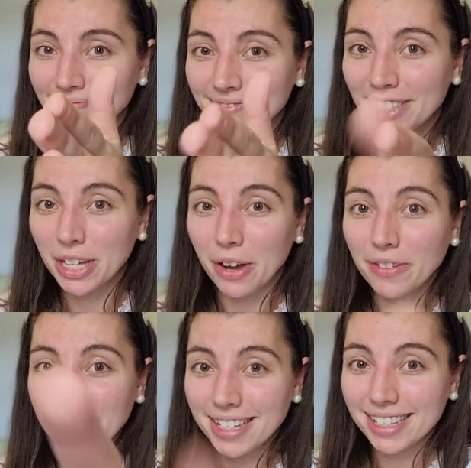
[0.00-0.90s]
So
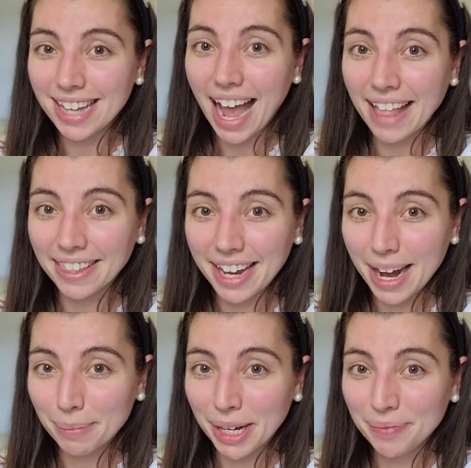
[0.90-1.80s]
this is at the
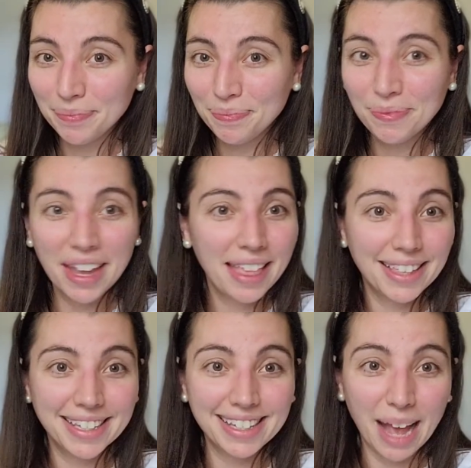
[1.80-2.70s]
camera.
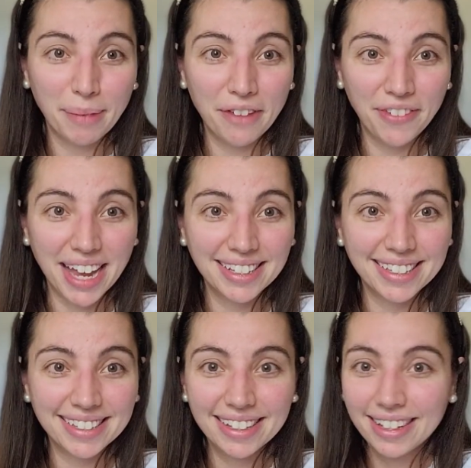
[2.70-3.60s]
This is at my face.